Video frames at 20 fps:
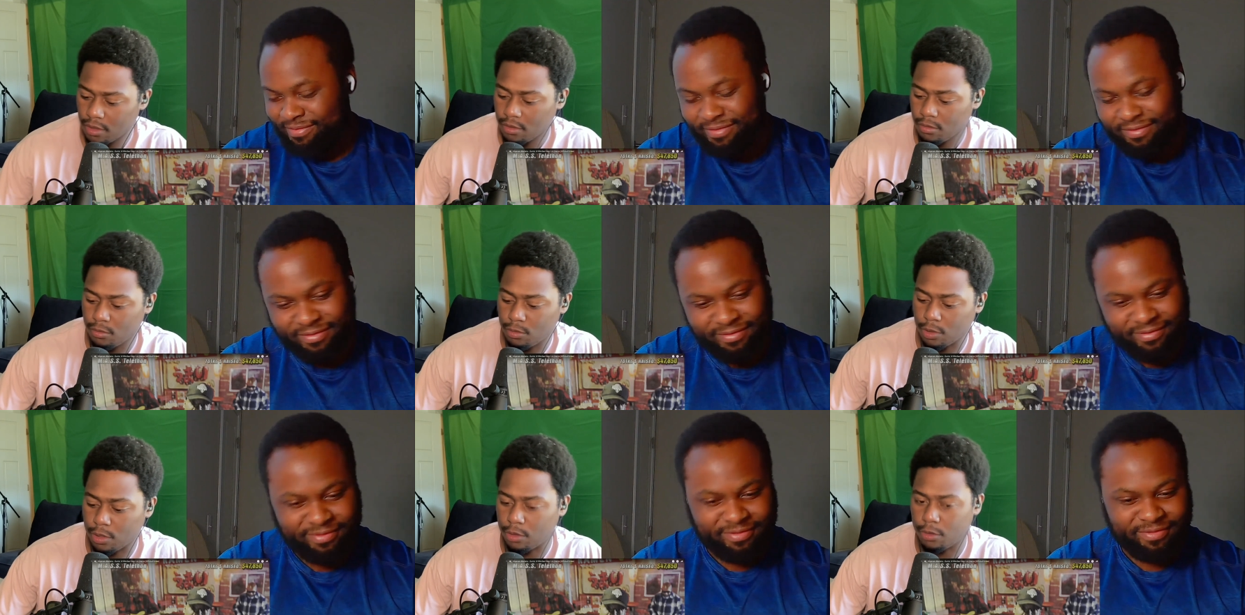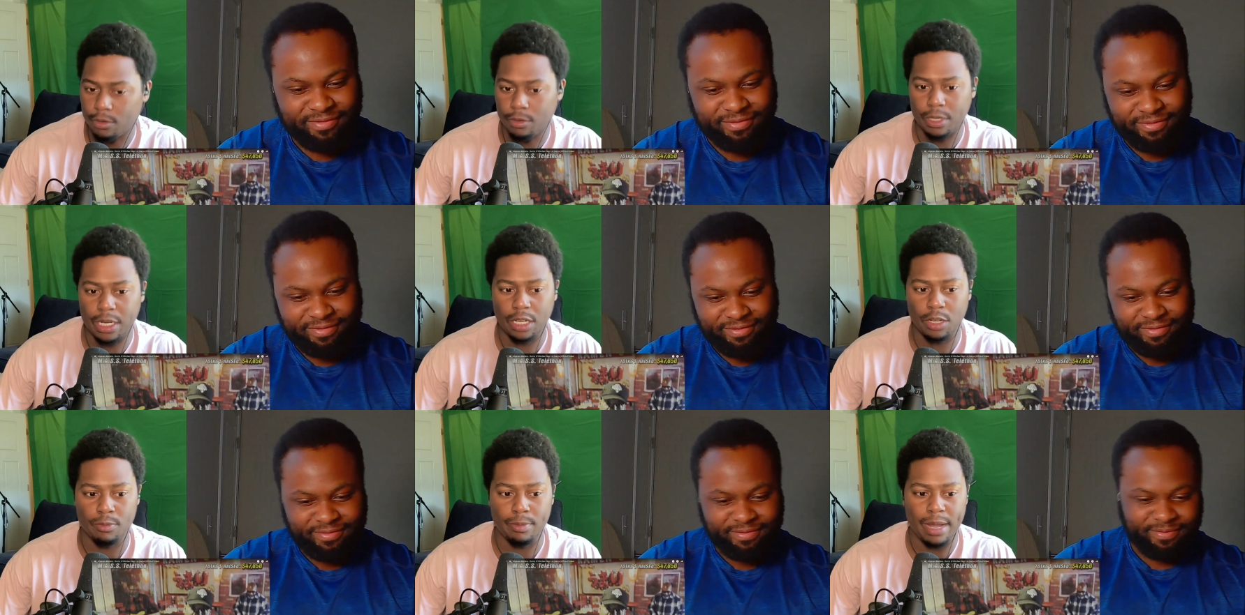Speaker 1: Yo, we
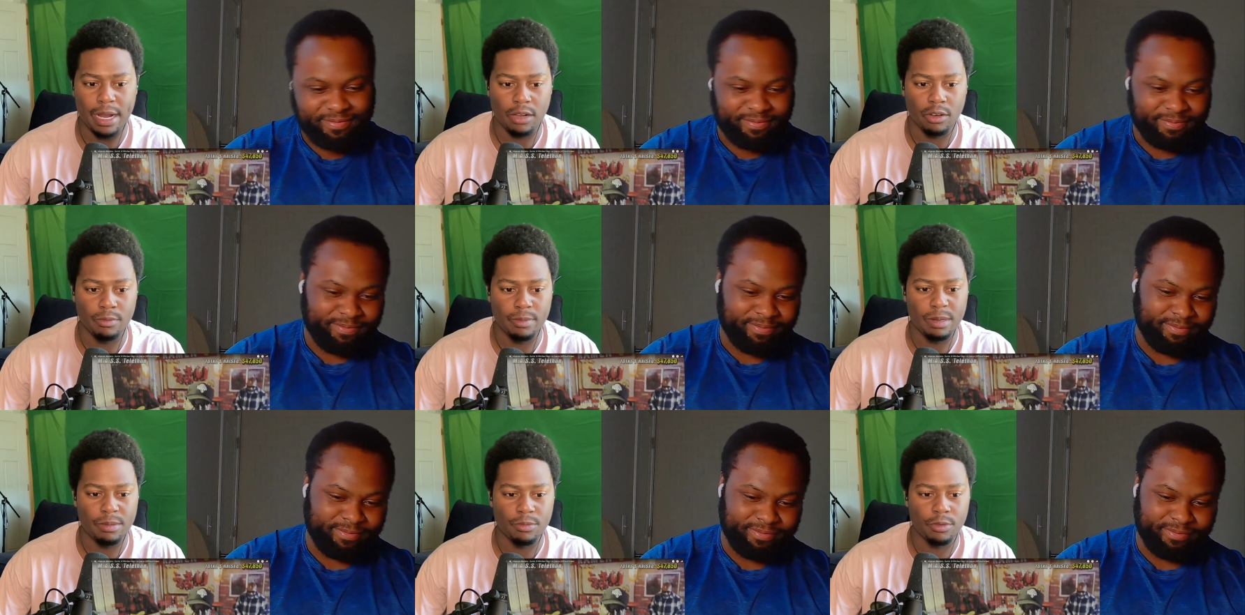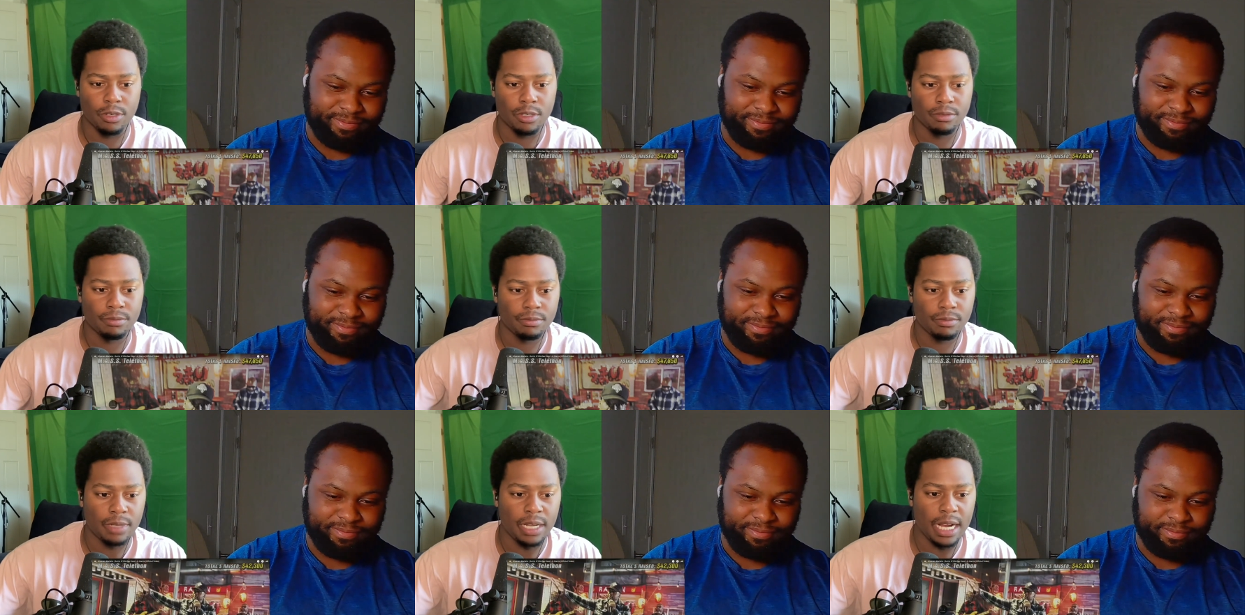gotta go back a little bit more.
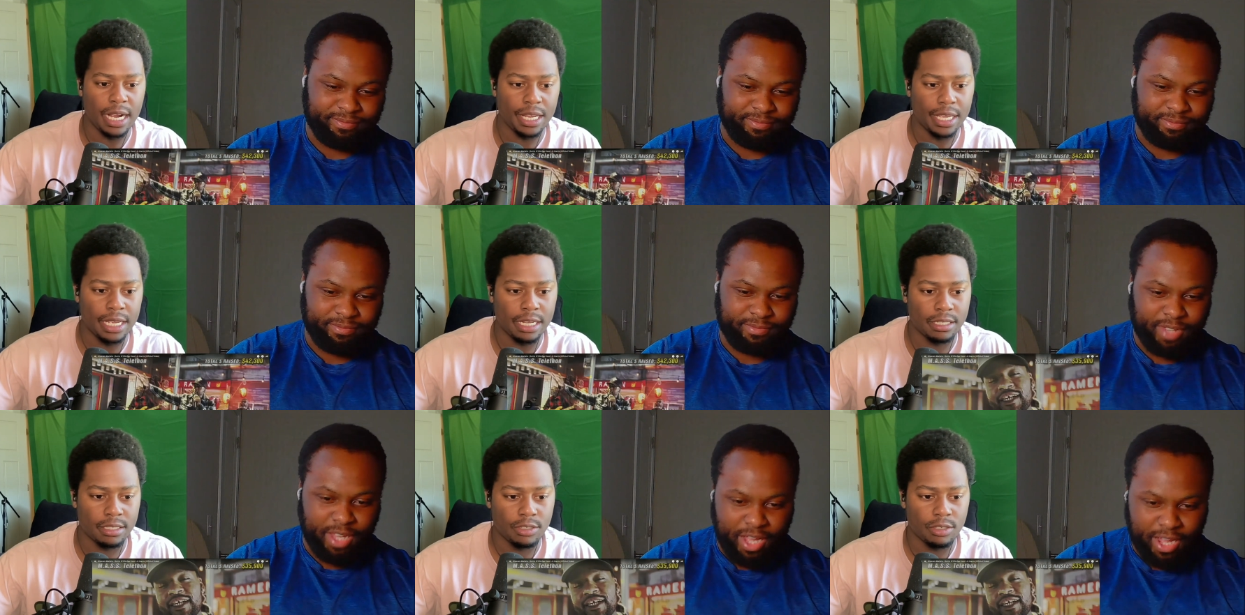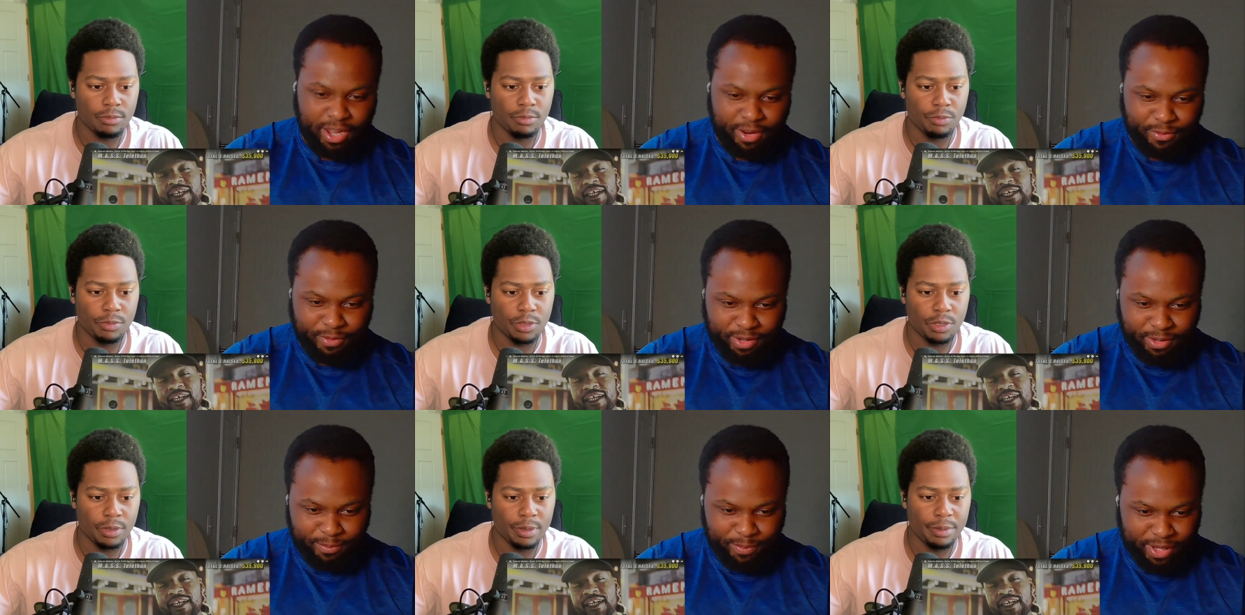I gotta get some
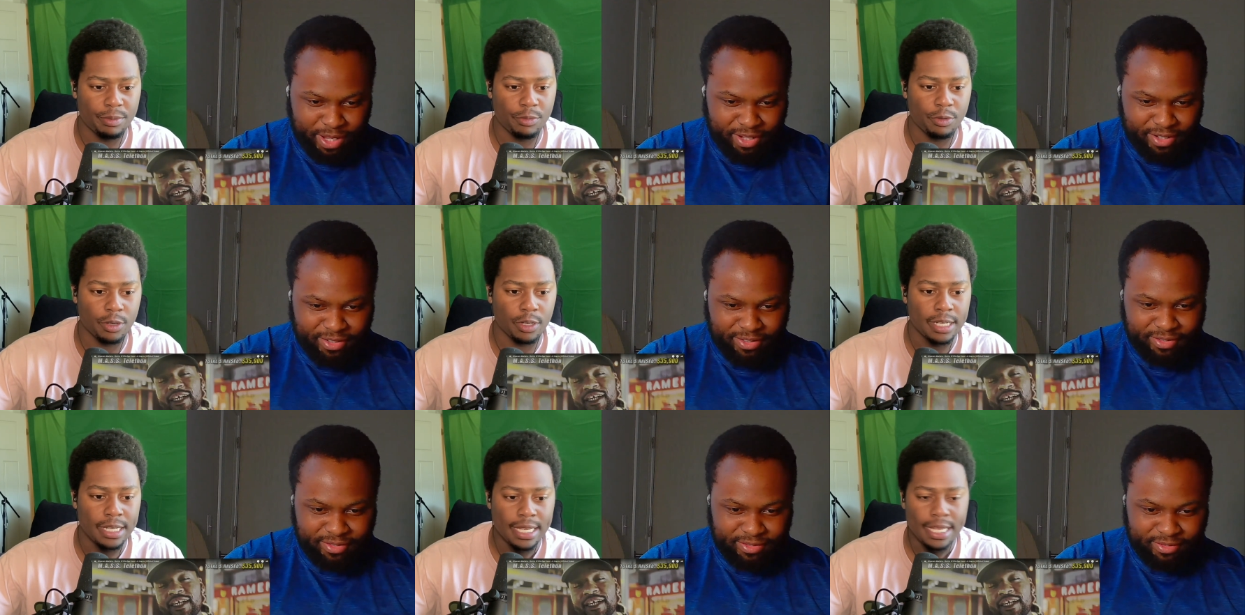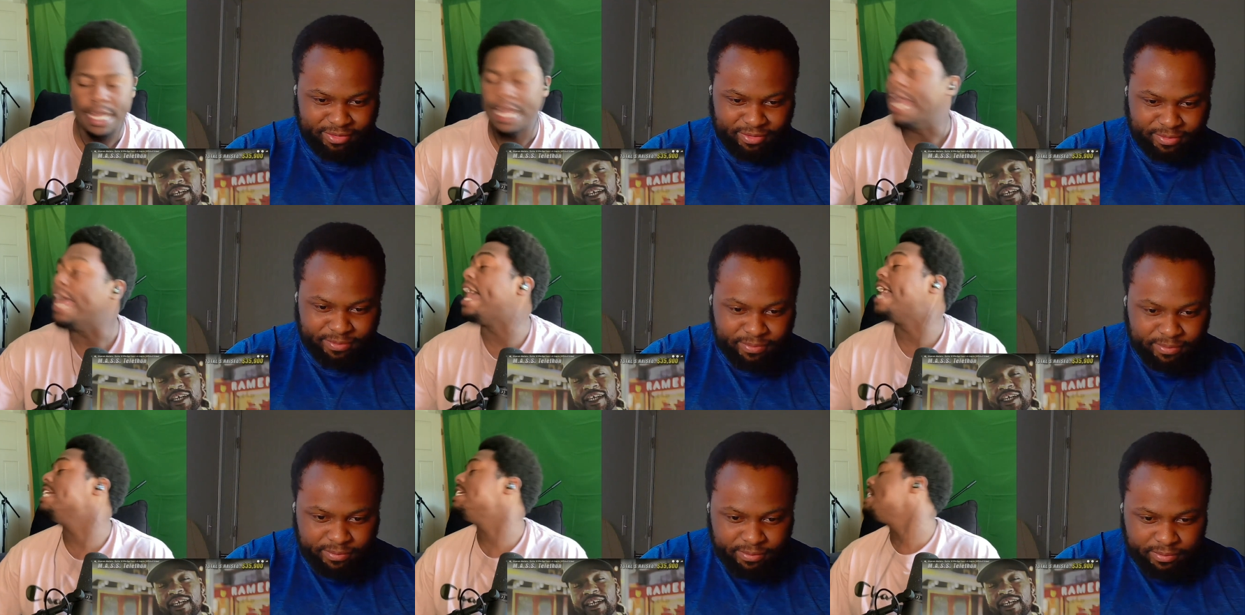a little right, more. Back.
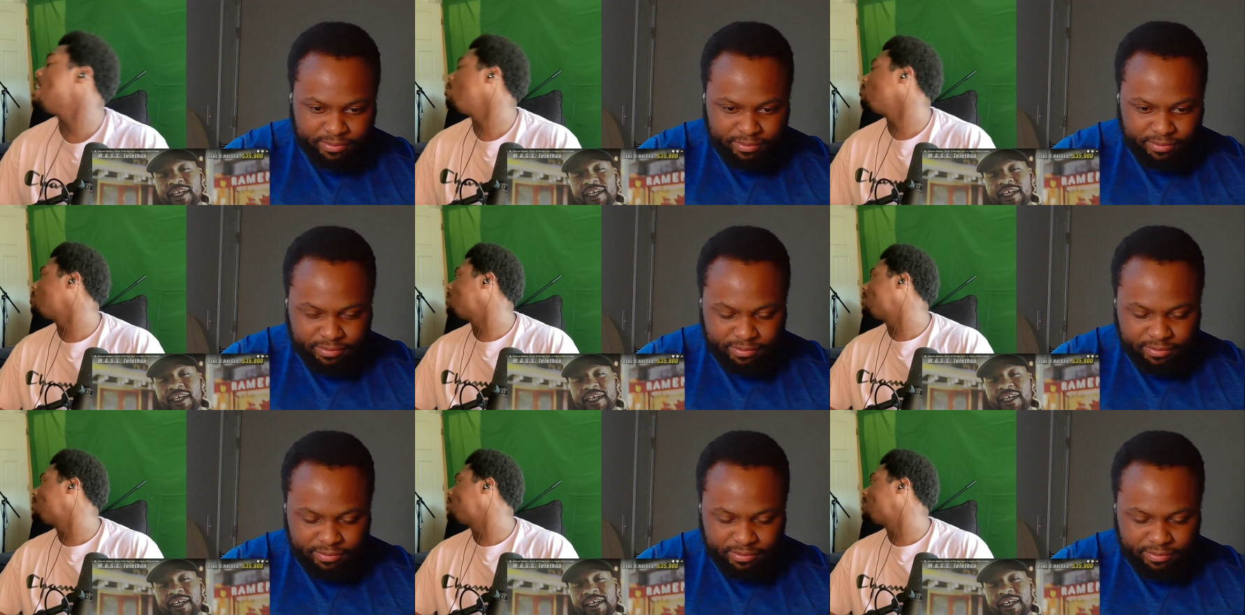Hey, yo,